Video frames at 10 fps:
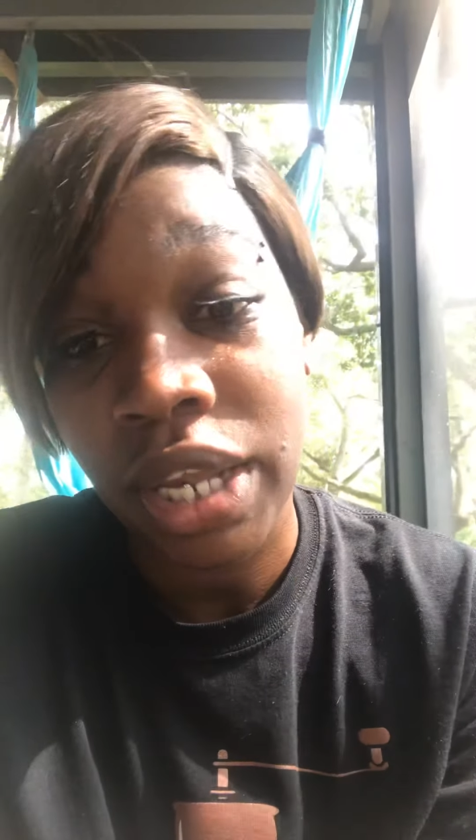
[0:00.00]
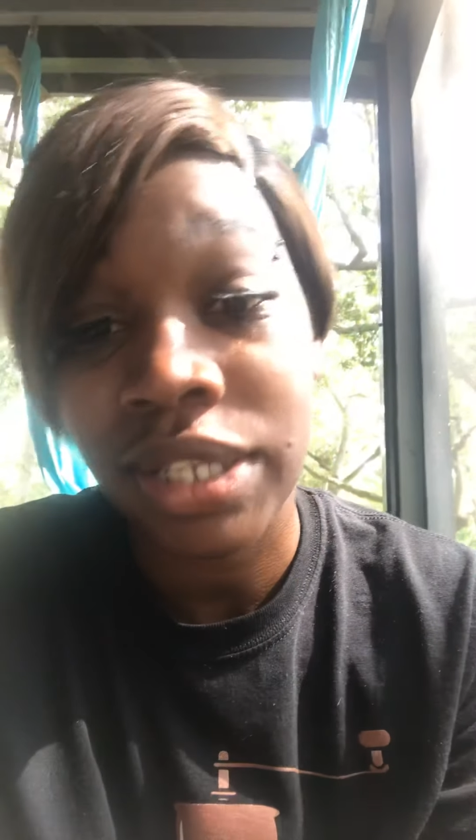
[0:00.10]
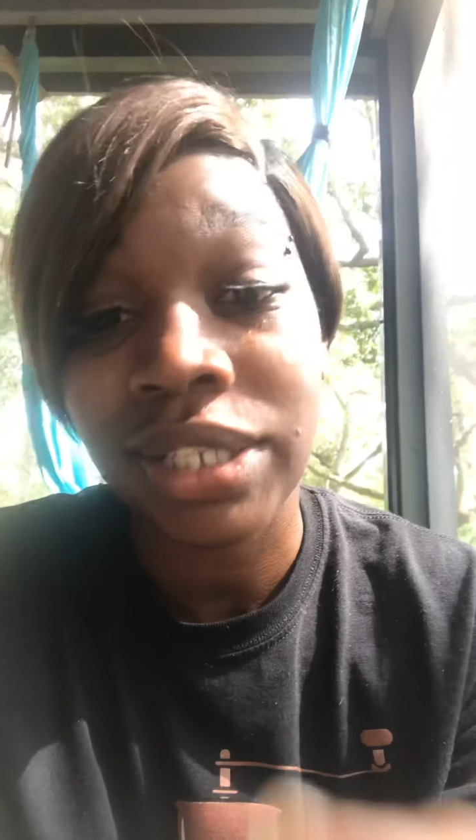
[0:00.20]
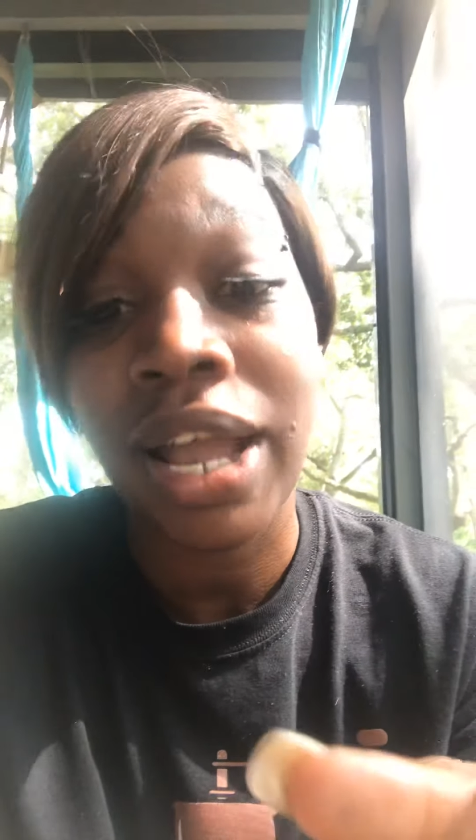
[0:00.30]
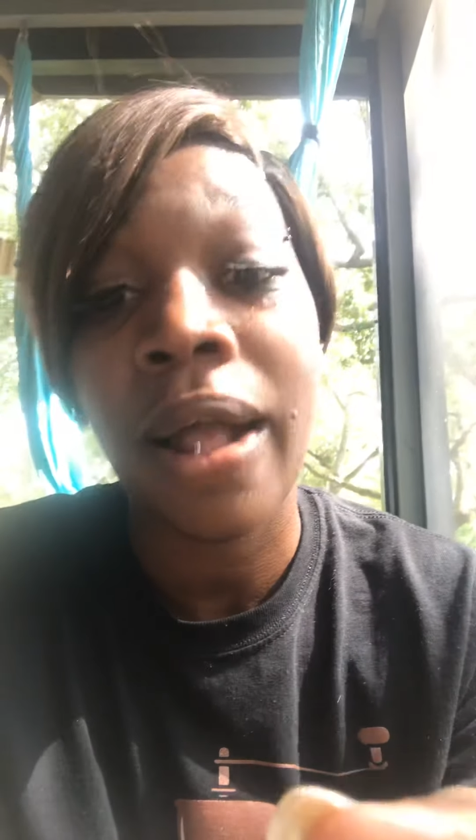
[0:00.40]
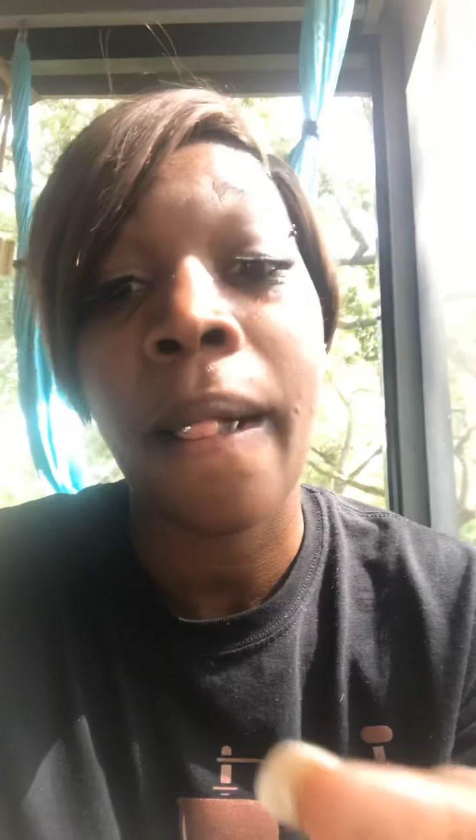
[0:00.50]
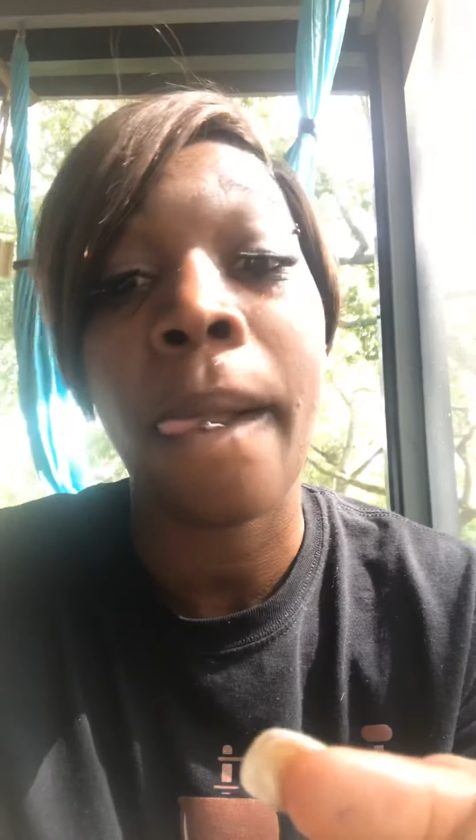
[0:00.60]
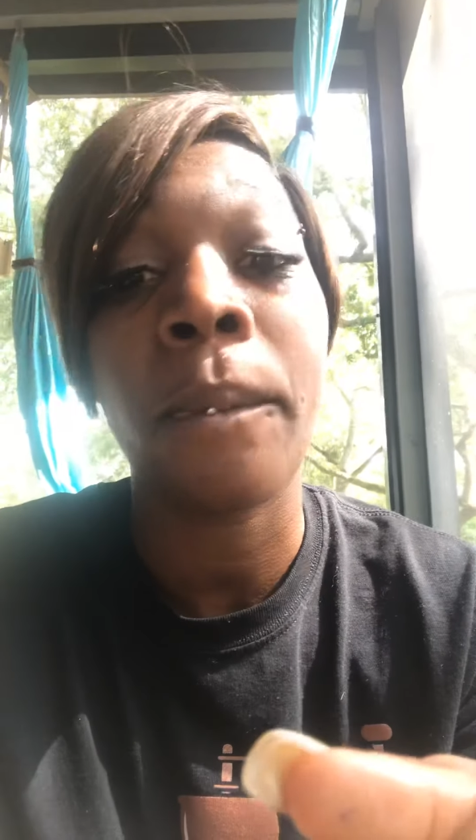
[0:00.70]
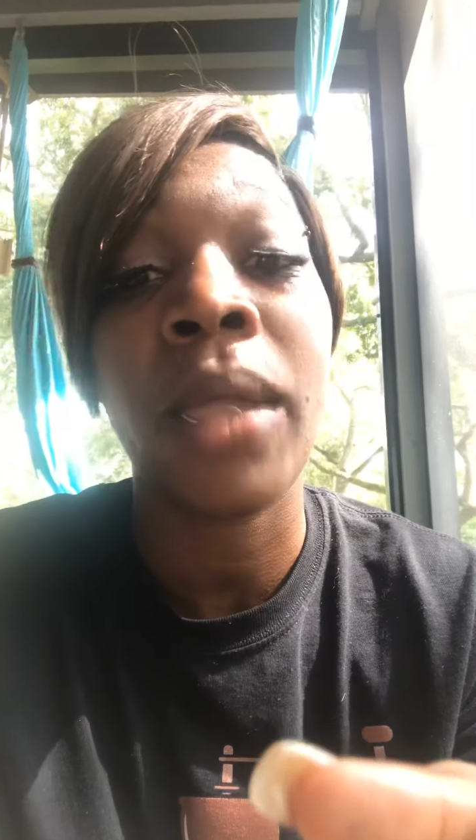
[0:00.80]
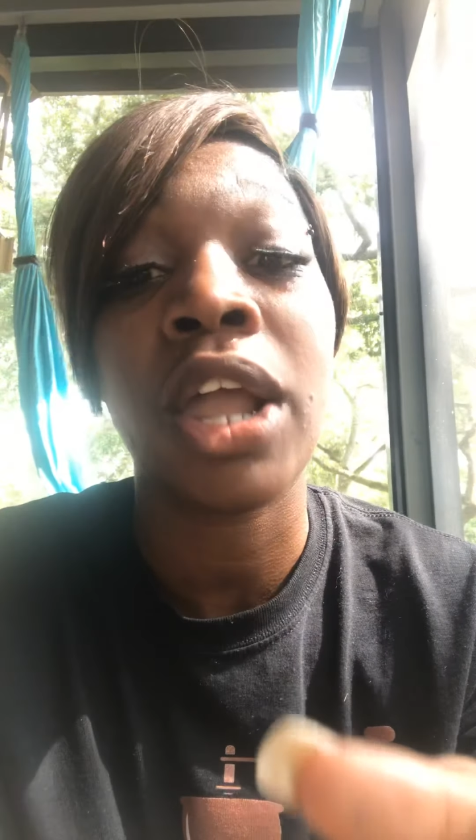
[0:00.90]
It's not
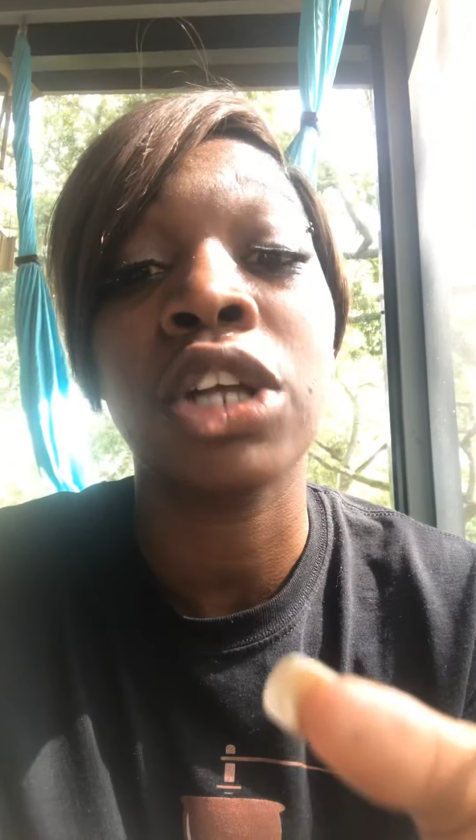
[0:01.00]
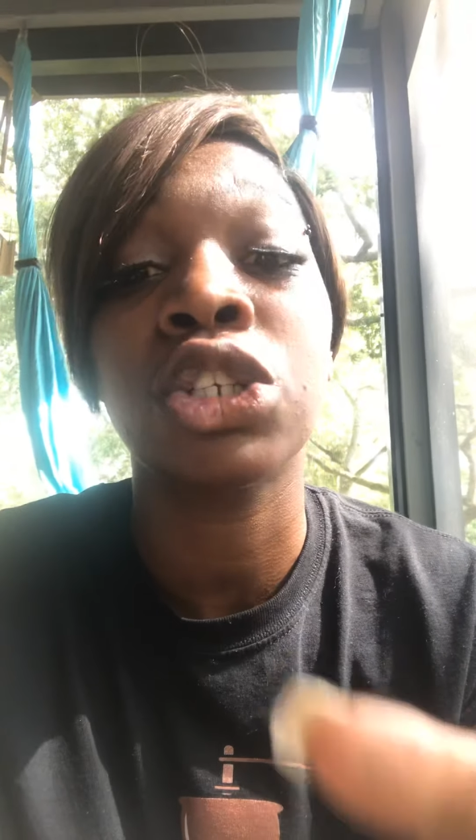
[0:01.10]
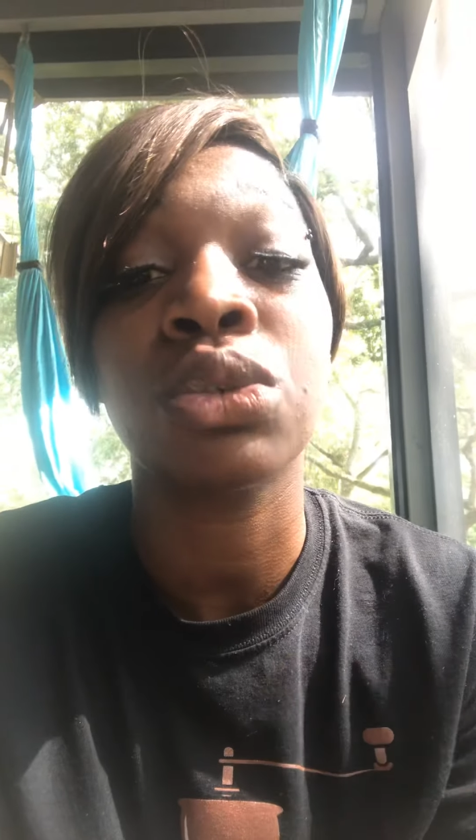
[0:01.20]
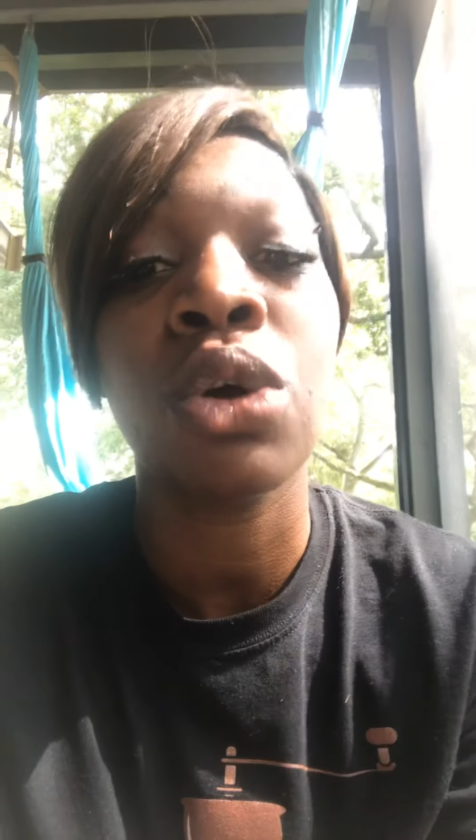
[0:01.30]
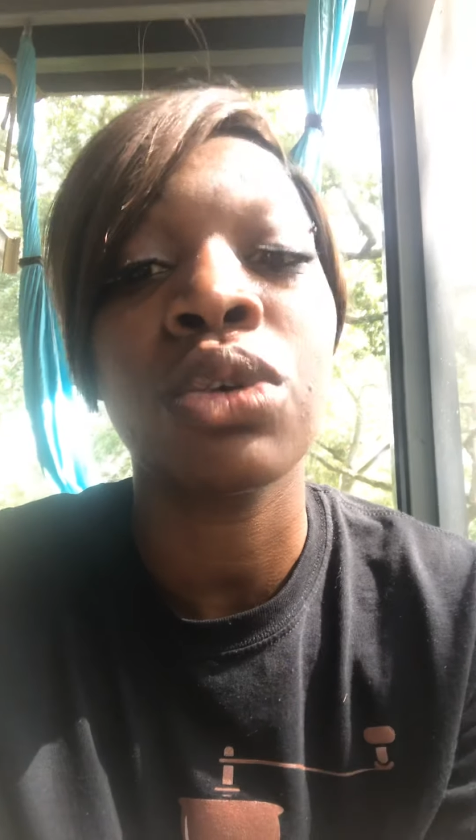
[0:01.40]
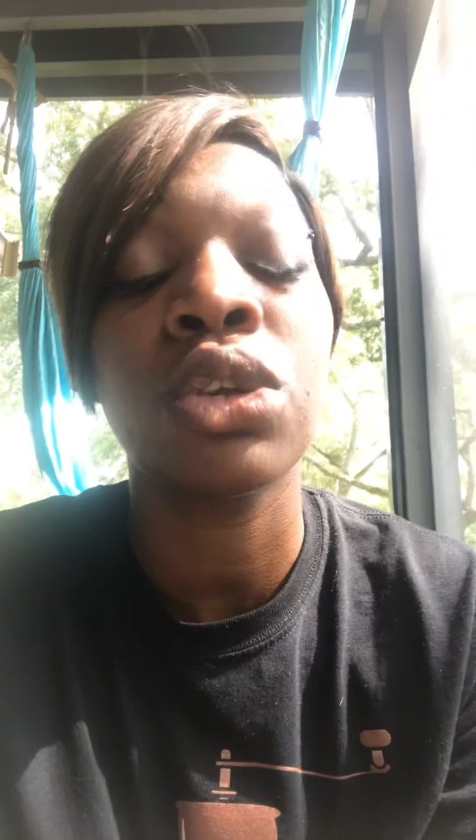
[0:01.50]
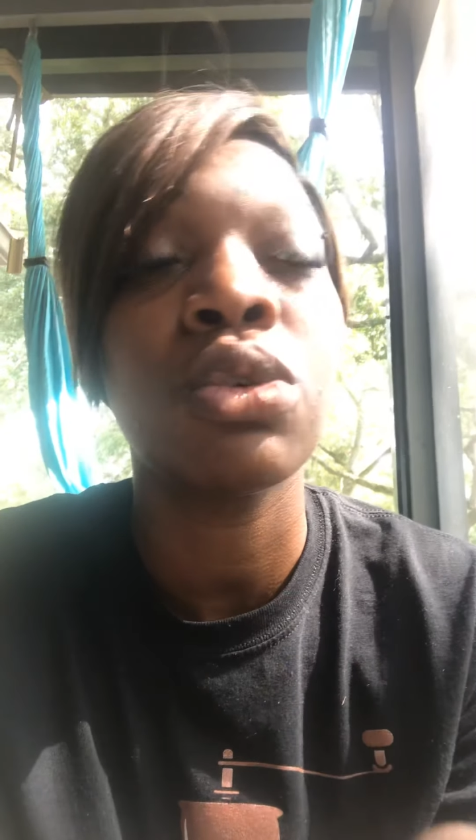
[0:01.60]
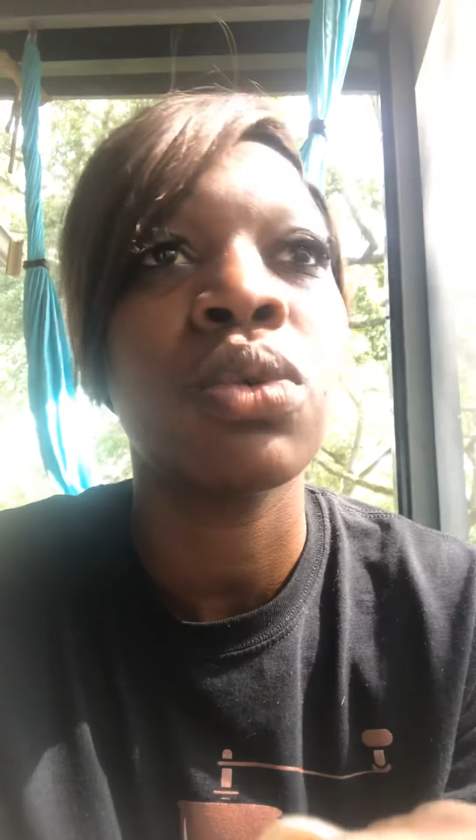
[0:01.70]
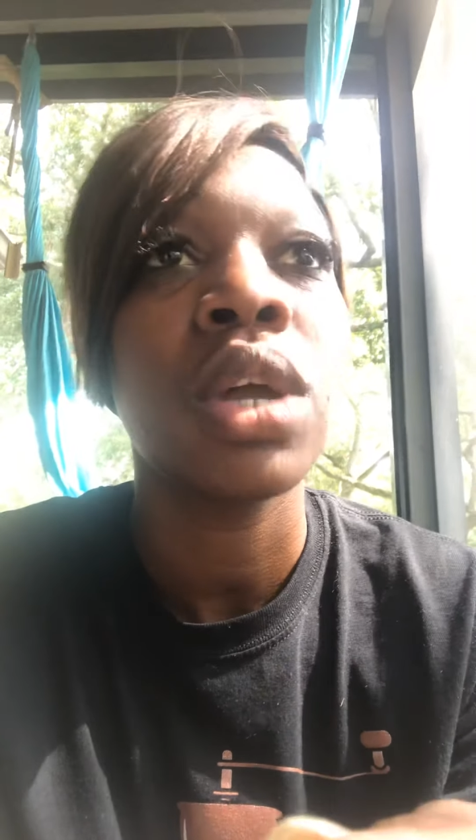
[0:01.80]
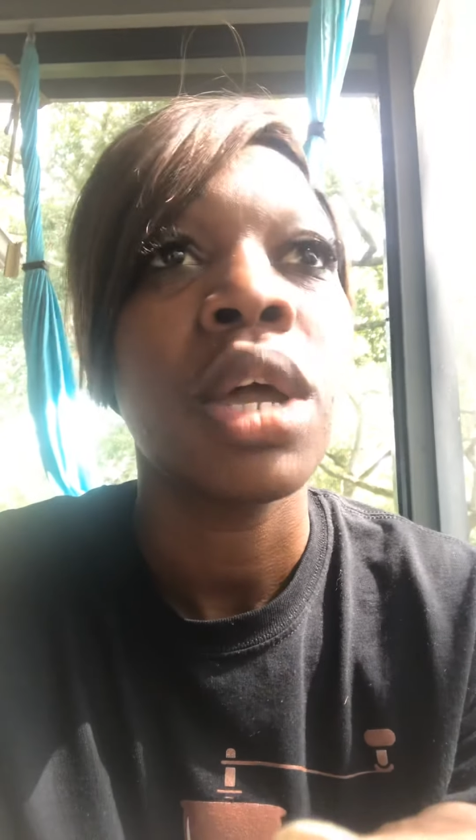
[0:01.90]
they control you